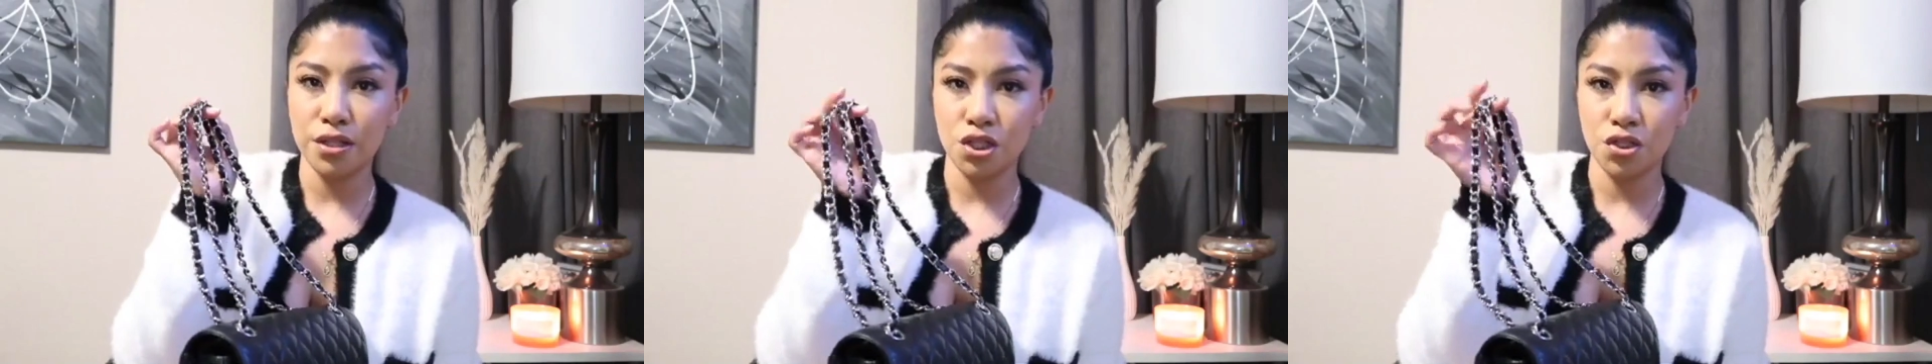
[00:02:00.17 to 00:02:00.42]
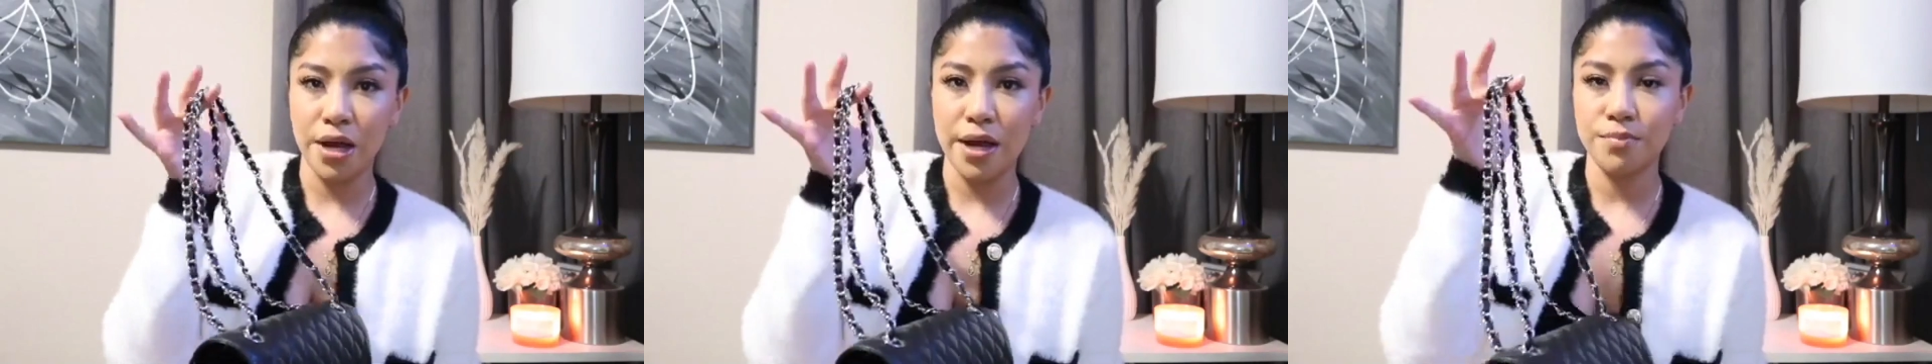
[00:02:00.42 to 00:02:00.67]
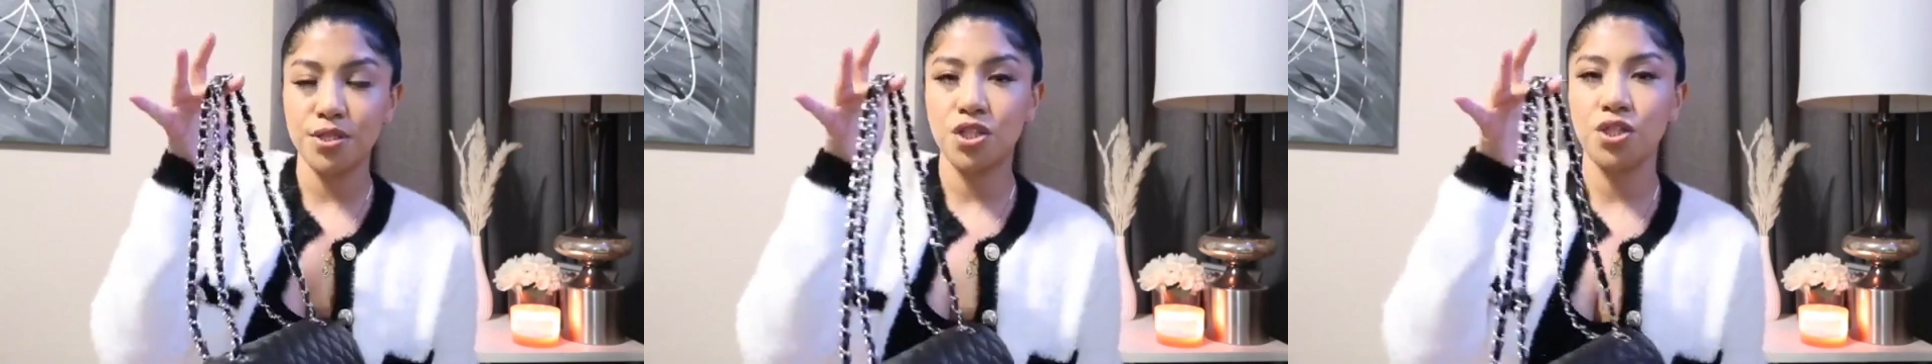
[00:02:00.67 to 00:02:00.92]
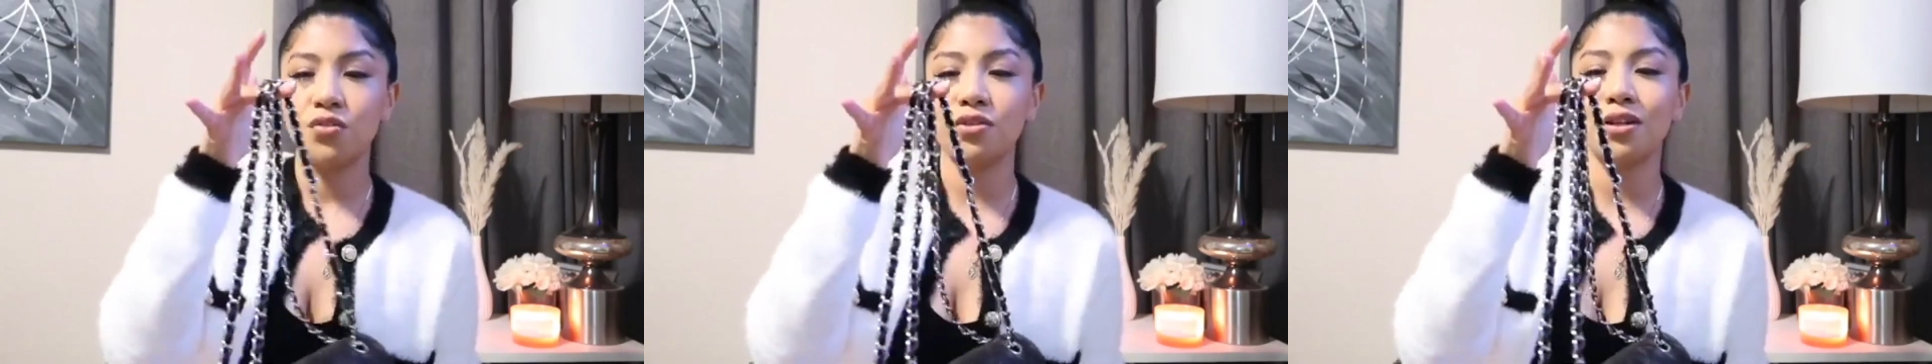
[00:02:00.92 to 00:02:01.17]
the straps
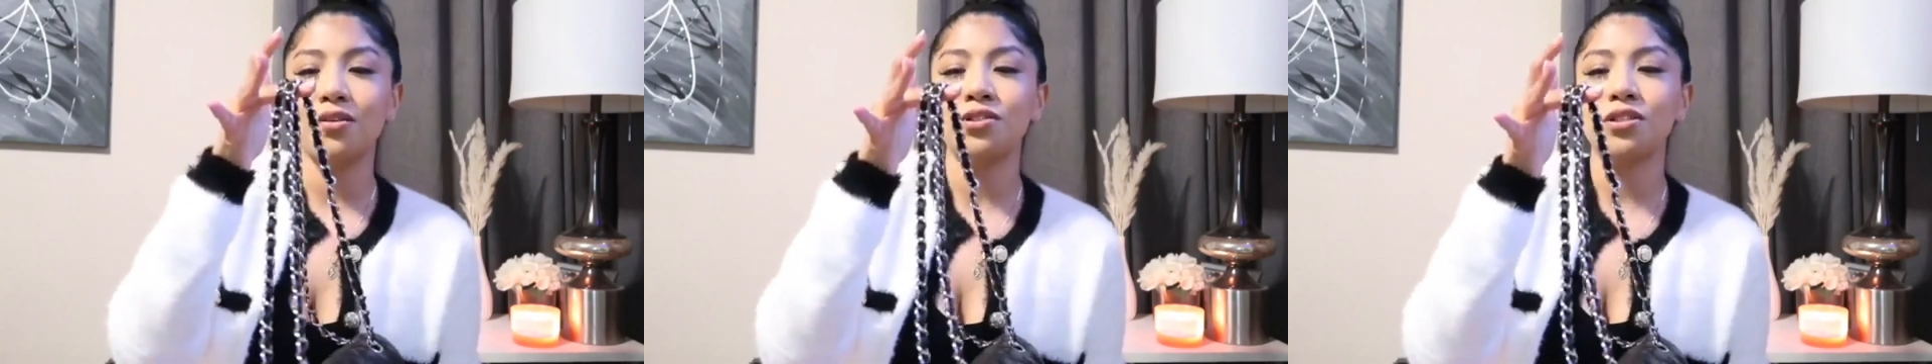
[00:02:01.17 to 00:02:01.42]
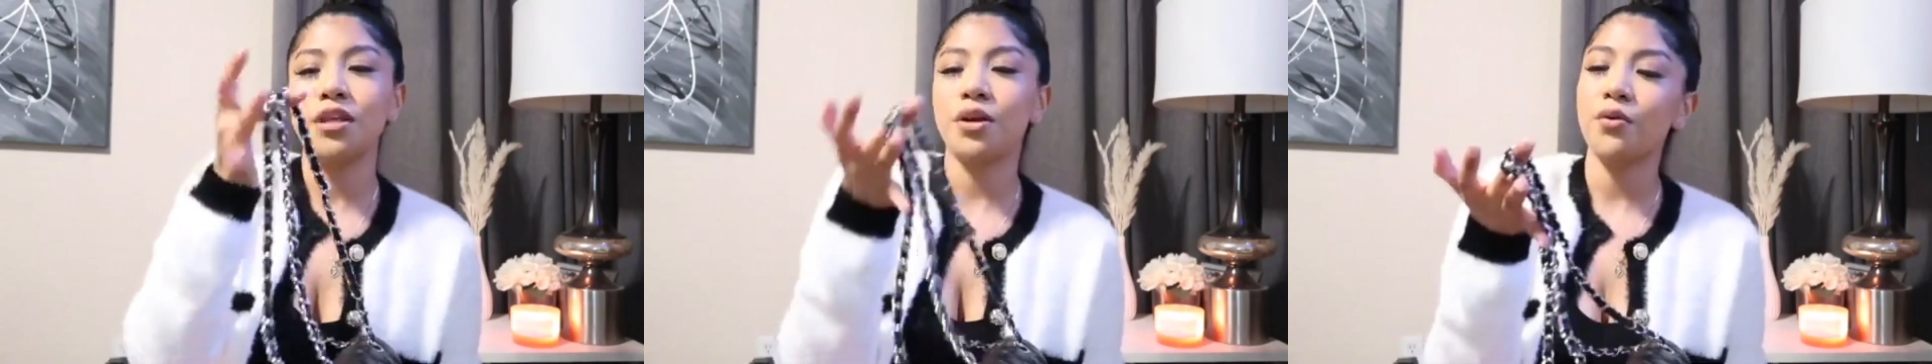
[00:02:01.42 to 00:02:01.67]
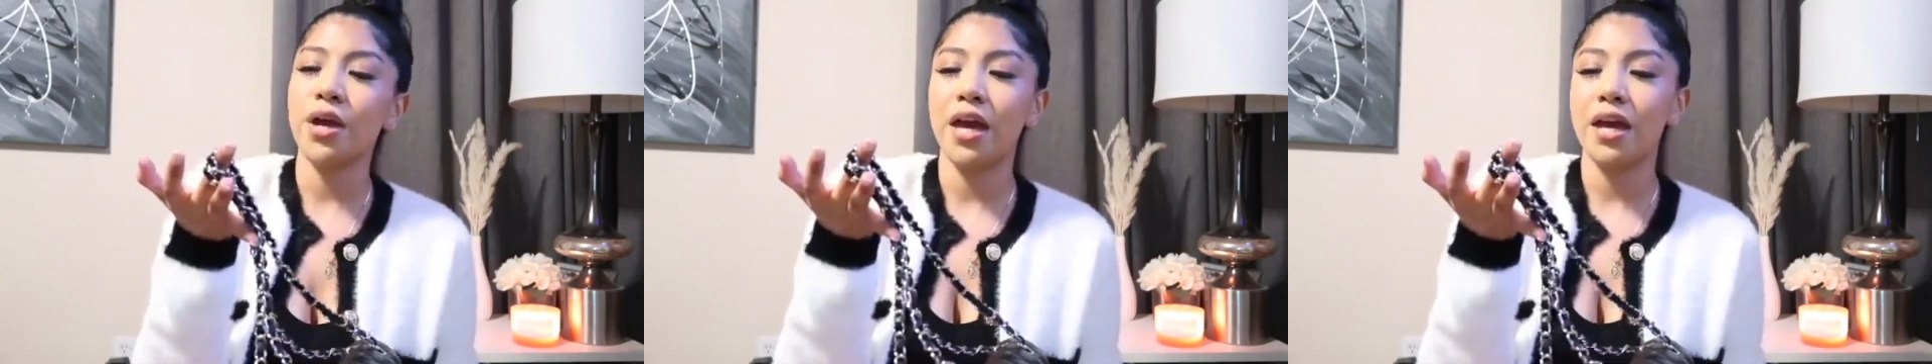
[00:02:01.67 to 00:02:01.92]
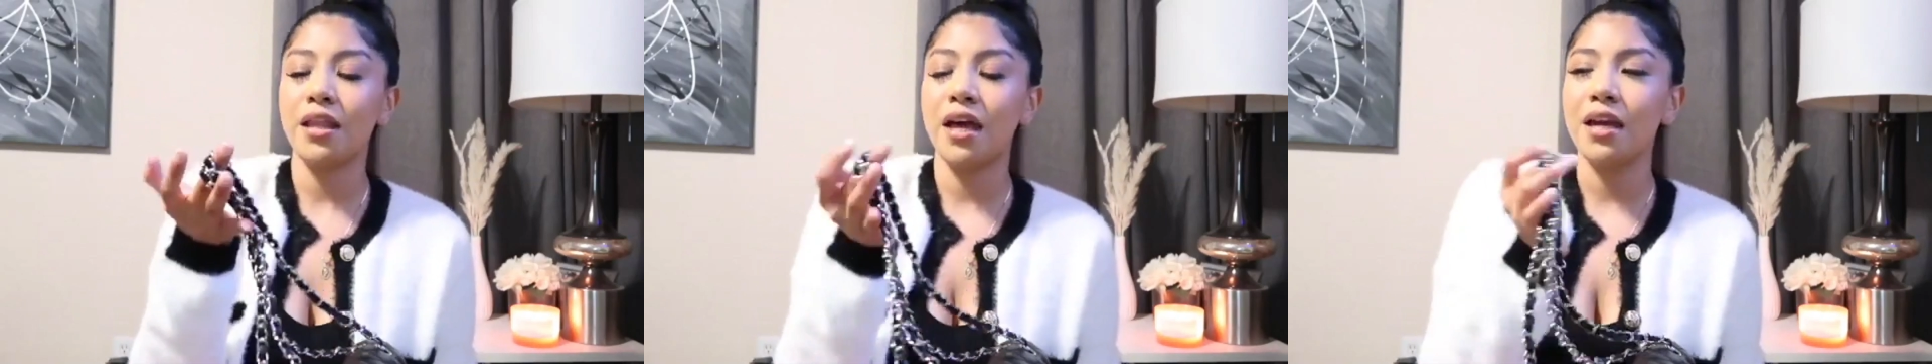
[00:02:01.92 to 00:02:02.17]
too, because I was just like,
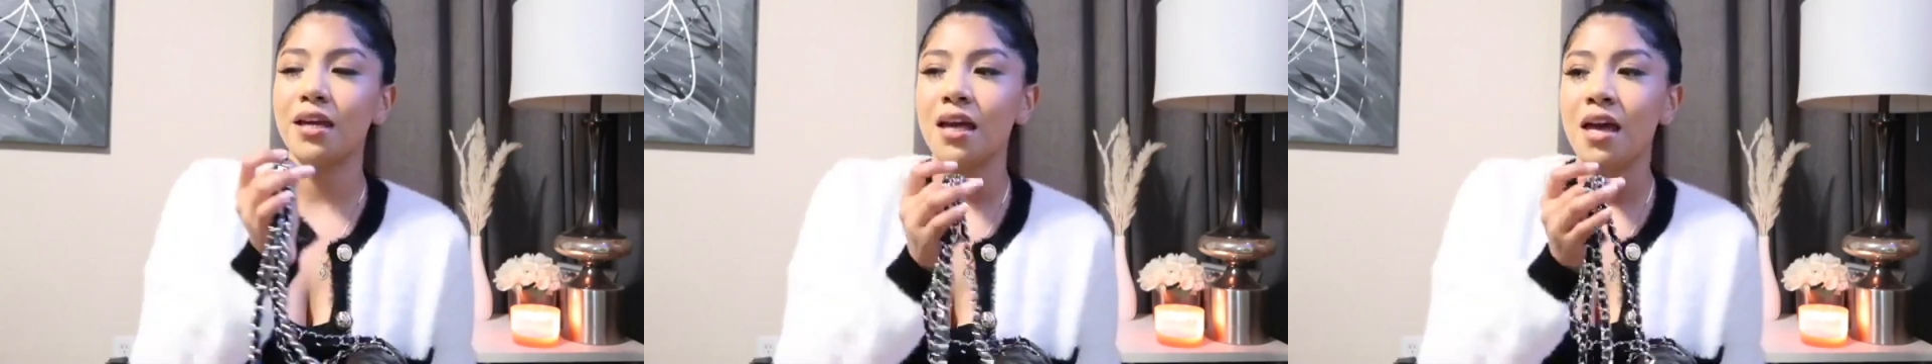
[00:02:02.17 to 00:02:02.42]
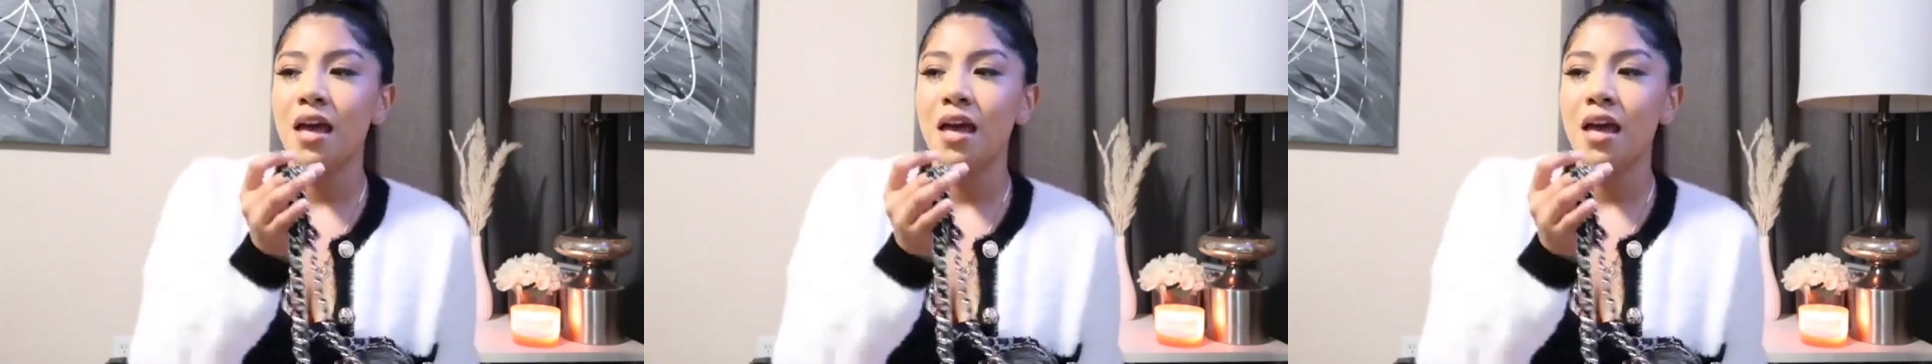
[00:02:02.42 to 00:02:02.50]
okay, like